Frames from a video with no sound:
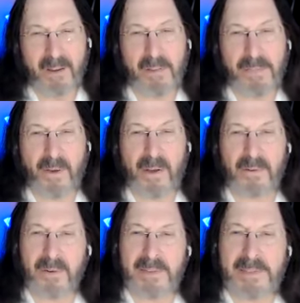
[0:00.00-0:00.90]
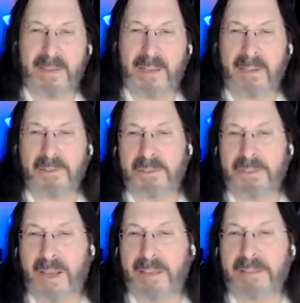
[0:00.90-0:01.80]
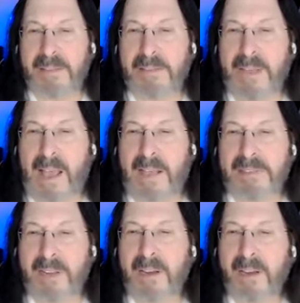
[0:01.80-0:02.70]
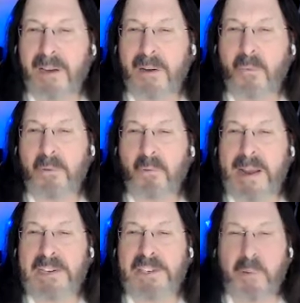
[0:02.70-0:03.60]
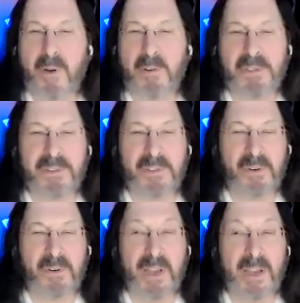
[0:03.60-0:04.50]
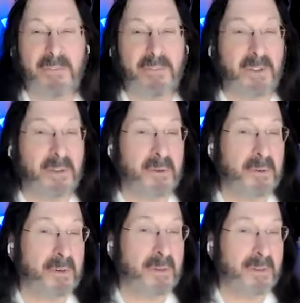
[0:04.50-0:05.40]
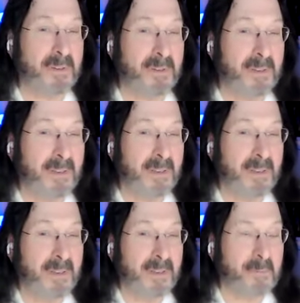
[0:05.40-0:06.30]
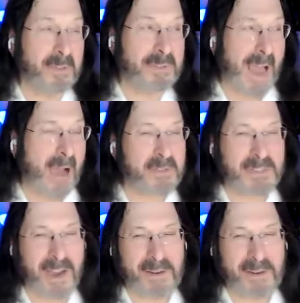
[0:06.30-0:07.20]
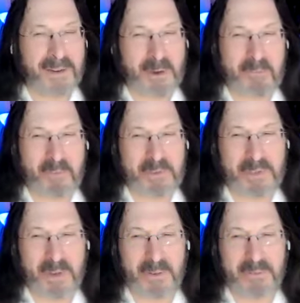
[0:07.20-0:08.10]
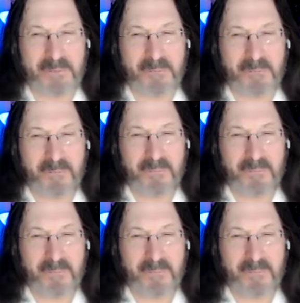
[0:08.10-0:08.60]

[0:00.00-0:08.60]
A good thought or listening exercise is asking what range of emotions are okay for you and what's outside of your comfort zone.